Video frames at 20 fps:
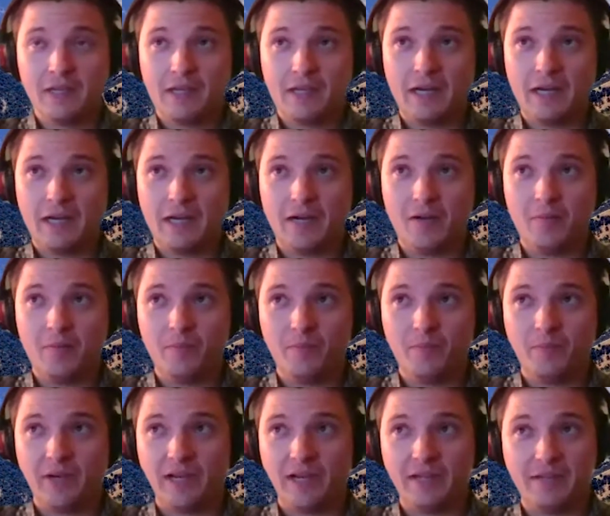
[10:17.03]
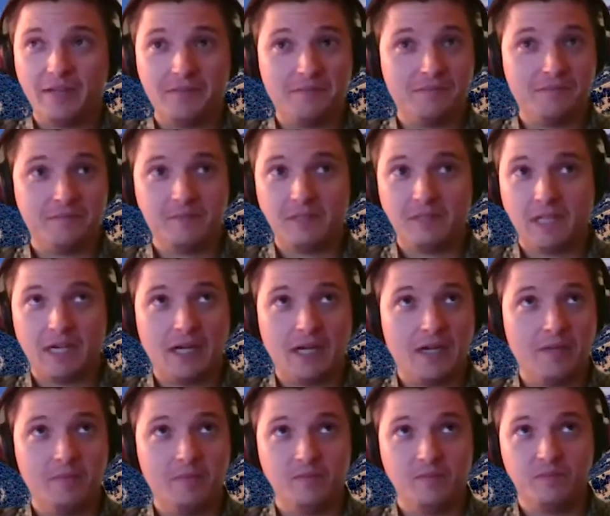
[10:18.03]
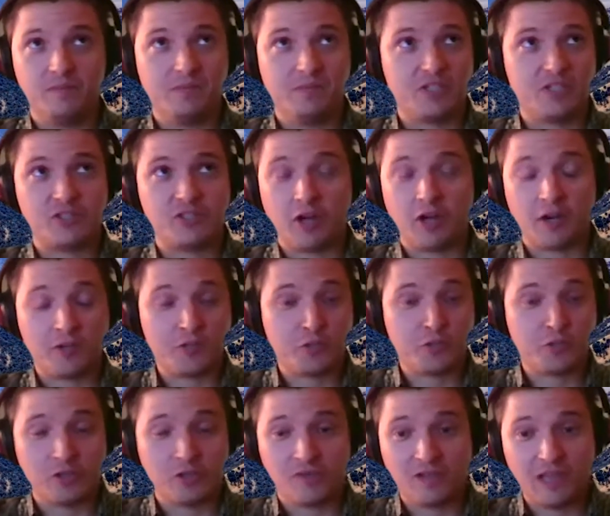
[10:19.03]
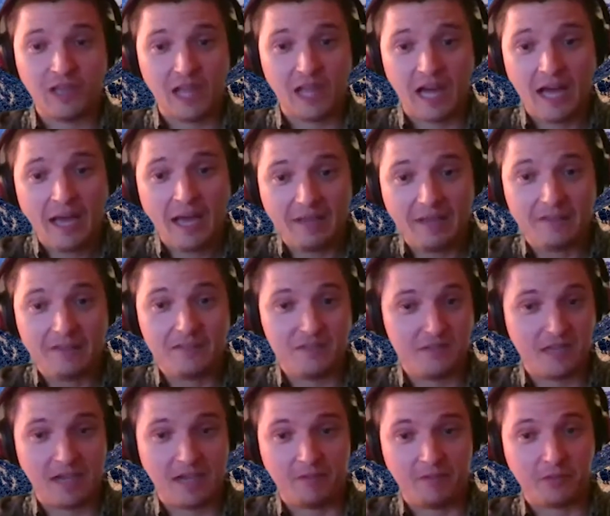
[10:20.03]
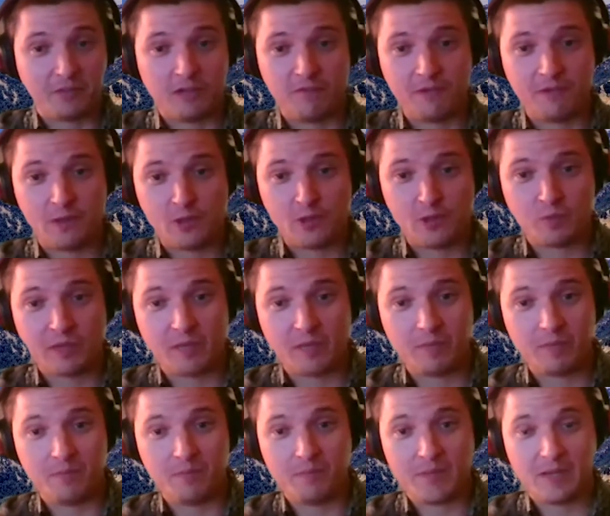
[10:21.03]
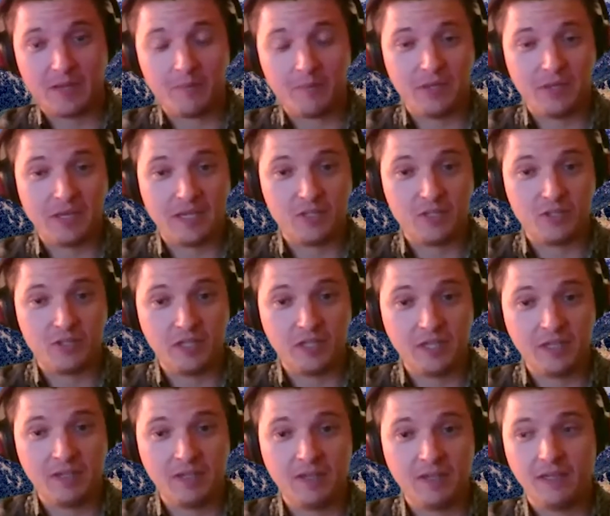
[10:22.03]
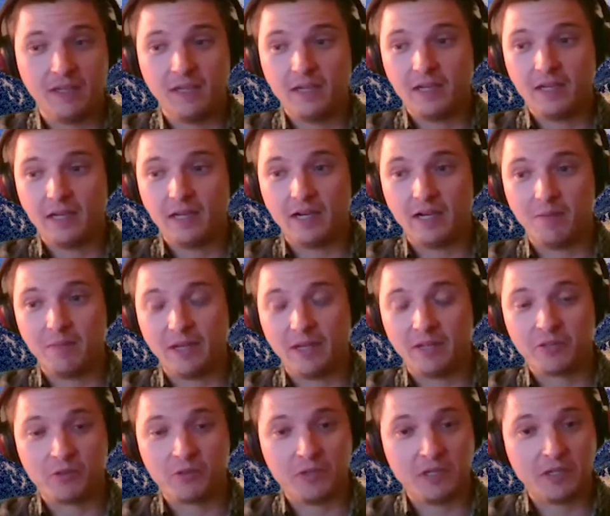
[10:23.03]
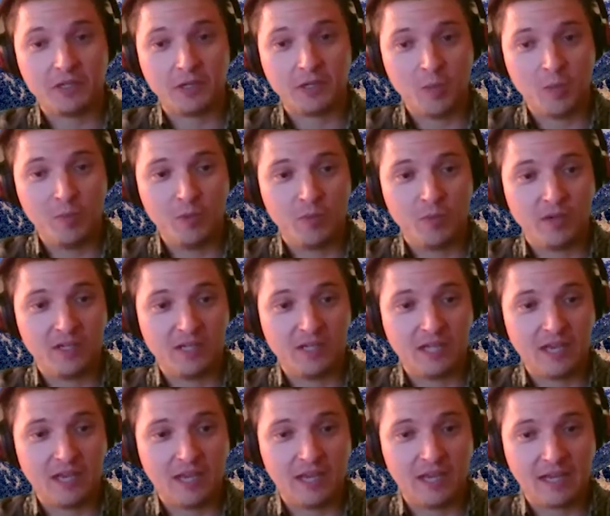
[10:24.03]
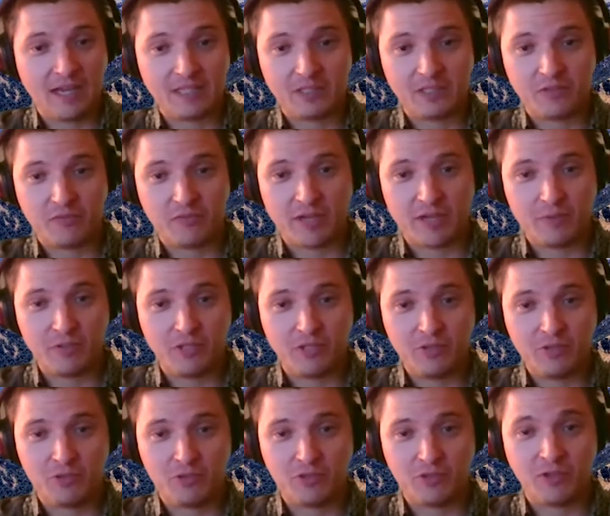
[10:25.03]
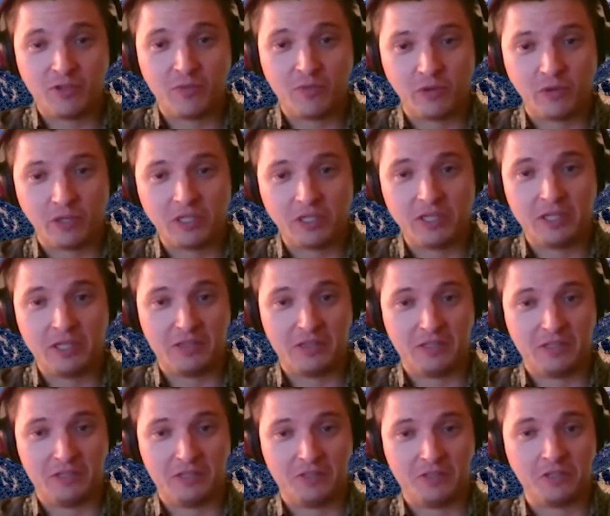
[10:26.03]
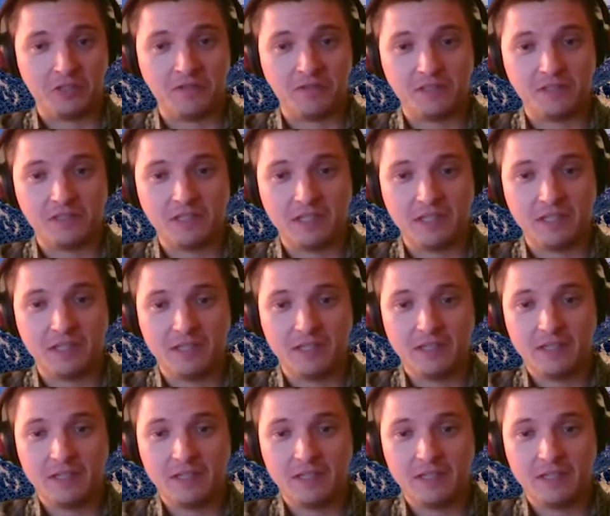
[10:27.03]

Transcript: But the stars sort of aligned after I finished my PhD. Ellery called me one day and asked if I was interested in working at the Conservancy.